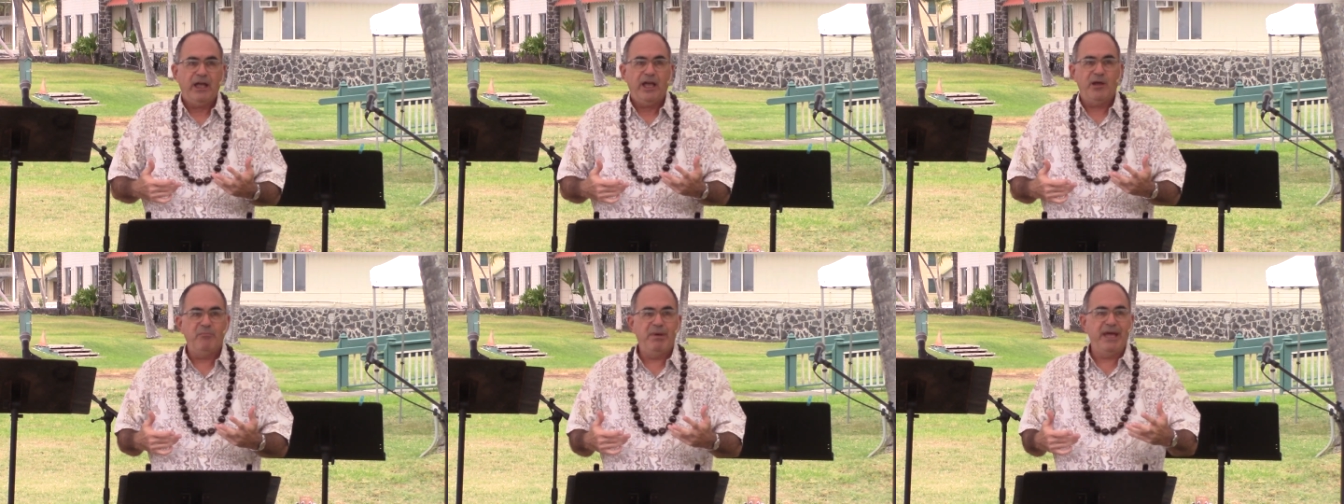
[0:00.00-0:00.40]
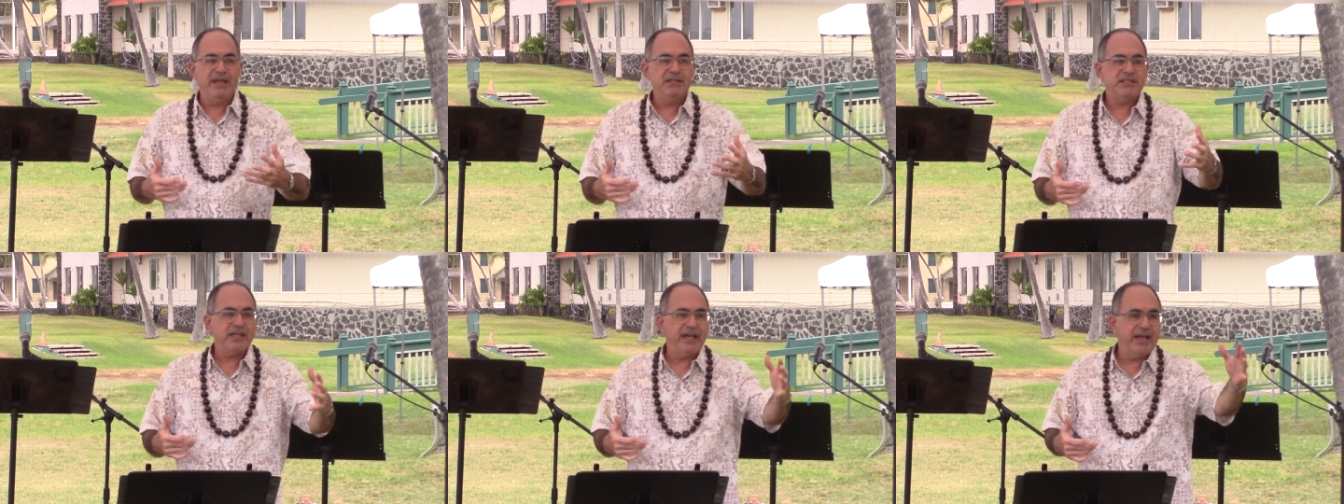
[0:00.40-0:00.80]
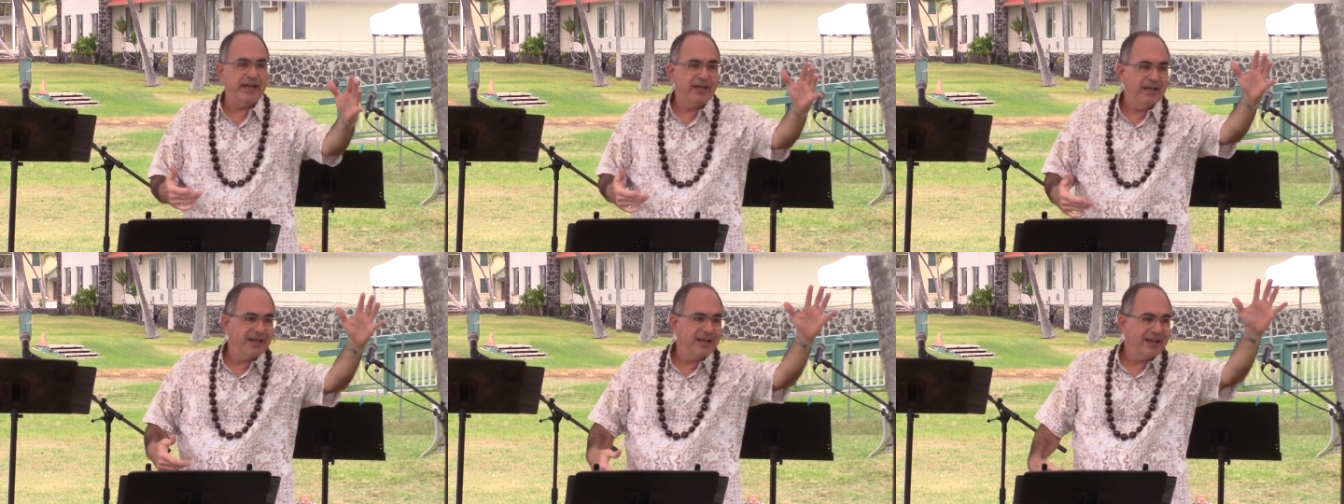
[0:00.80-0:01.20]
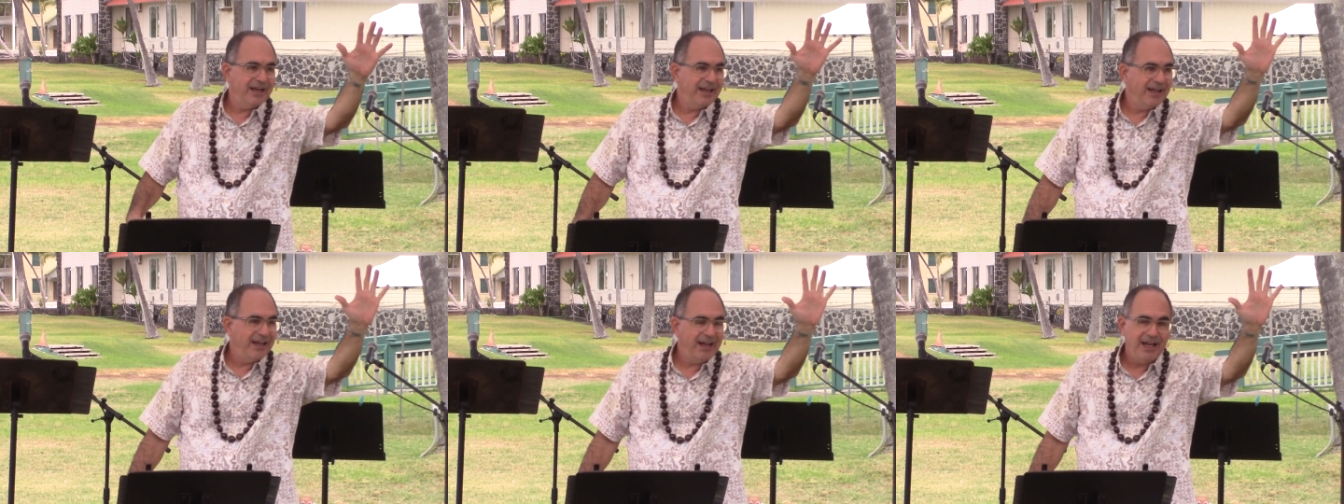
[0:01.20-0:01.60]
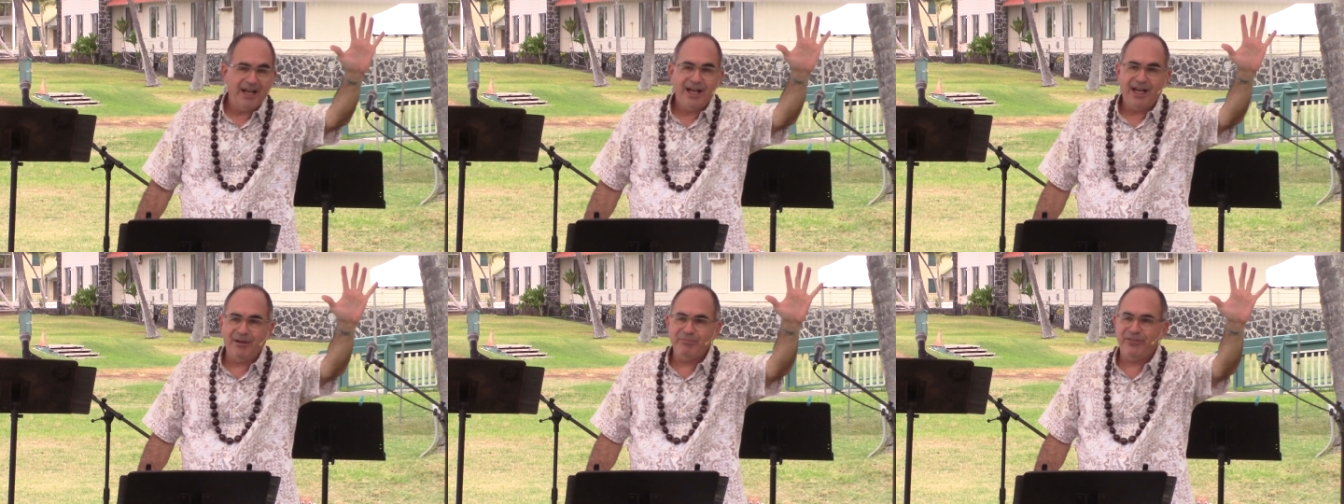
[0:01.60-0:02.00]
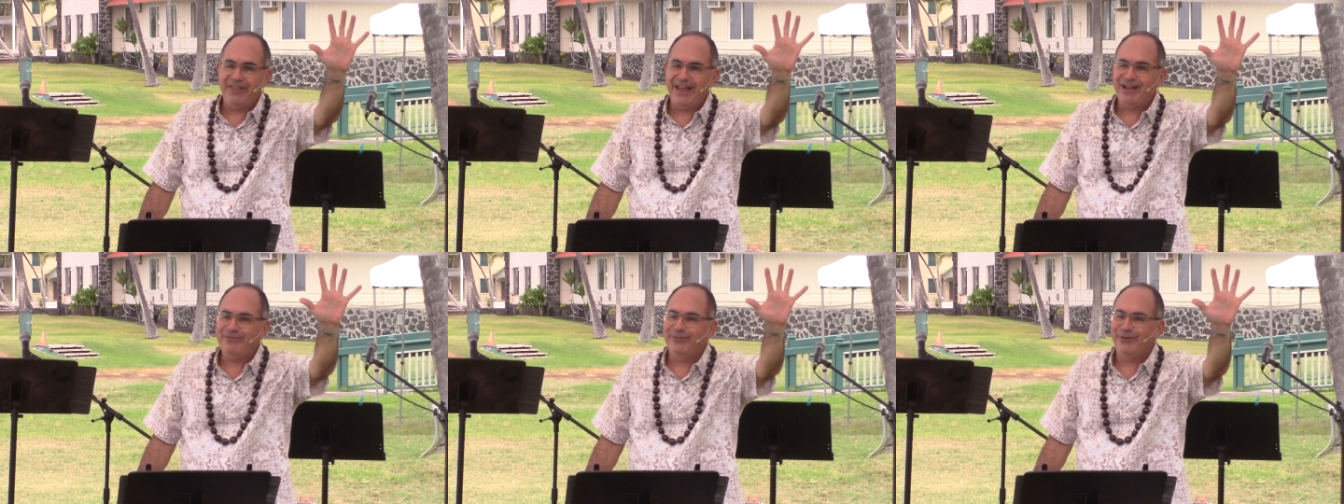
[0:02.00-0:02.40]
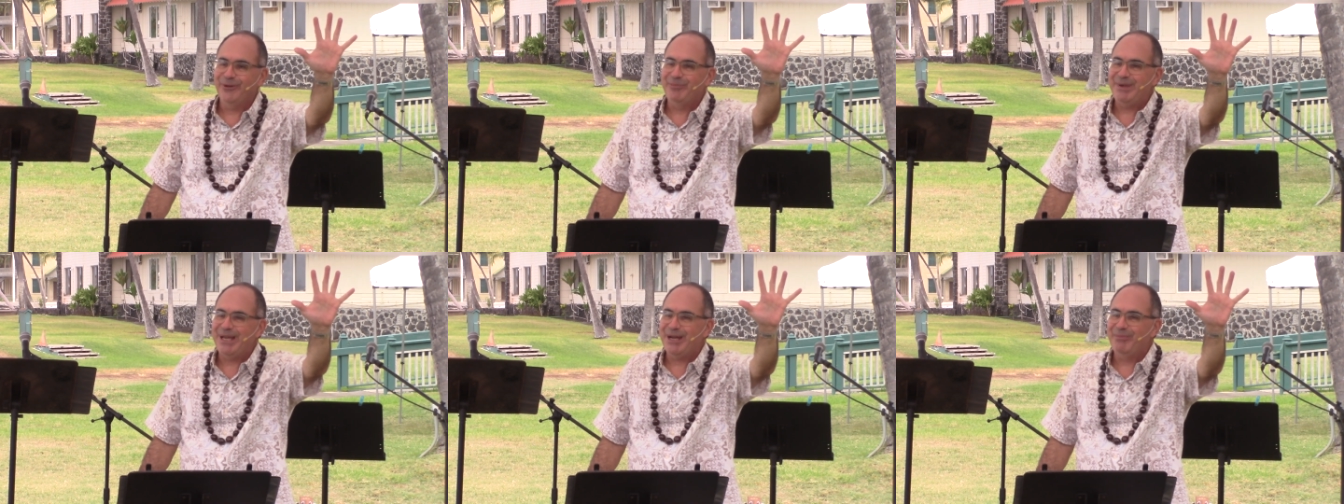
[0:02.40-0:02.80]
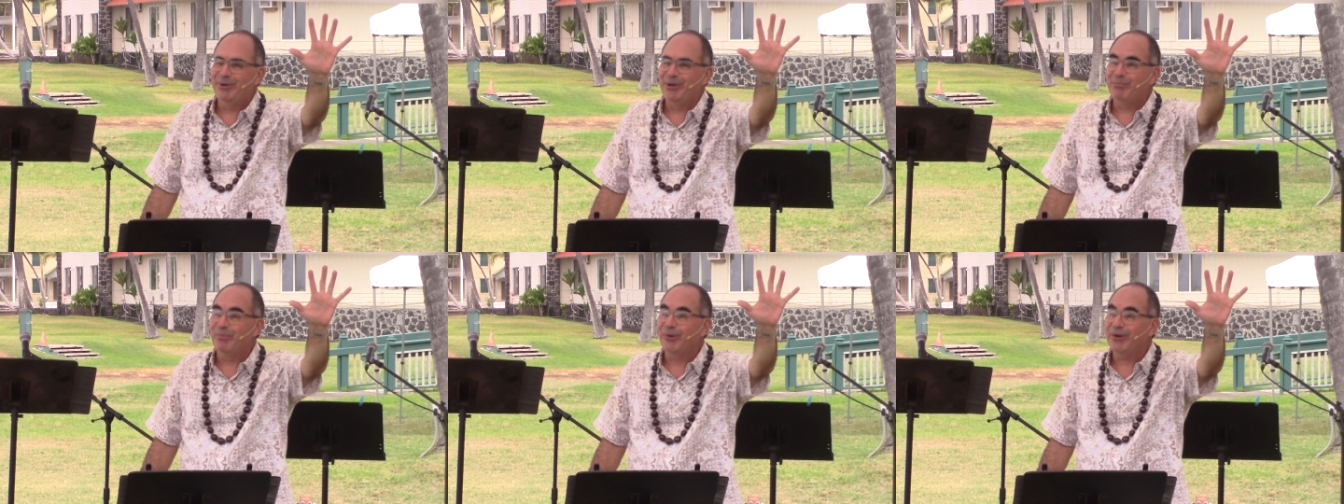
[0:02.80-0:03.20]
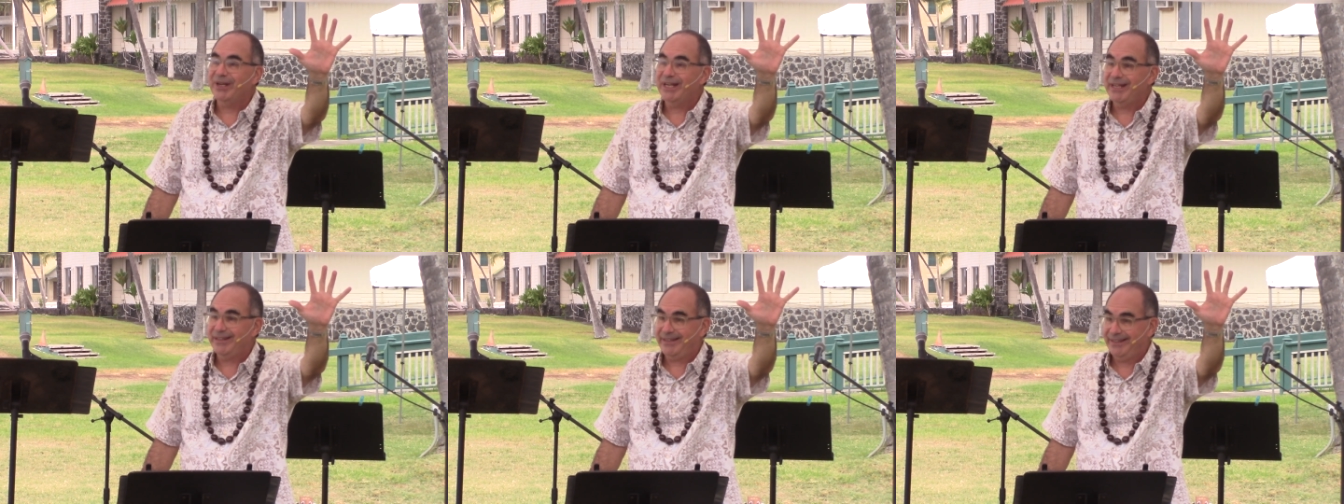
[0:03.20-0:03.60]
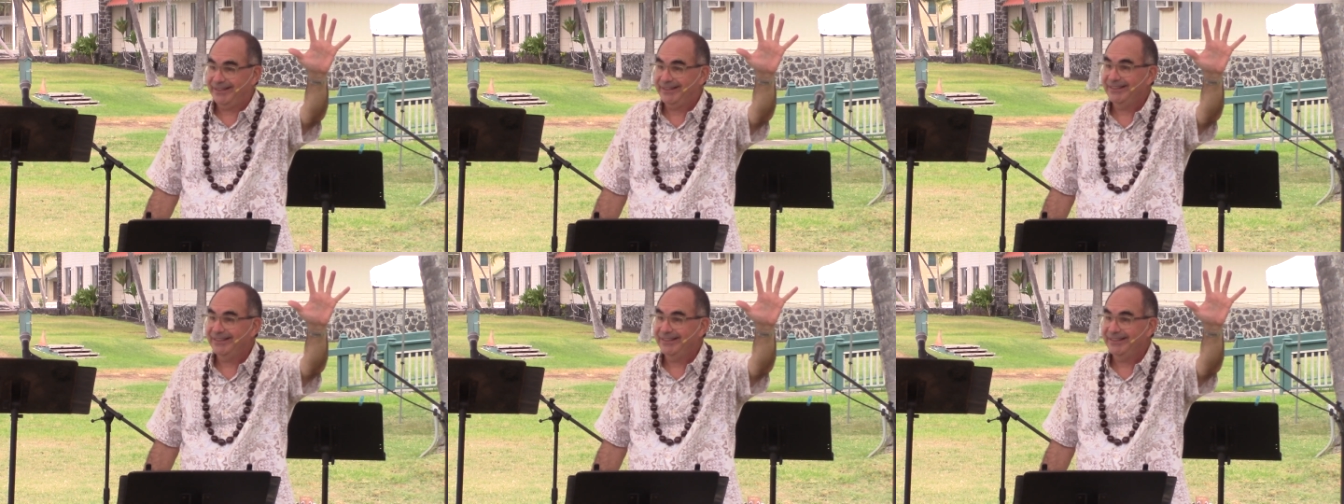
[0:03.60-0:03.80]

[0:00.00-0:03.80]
And Ben said, "I'm thankful to be able to breathe."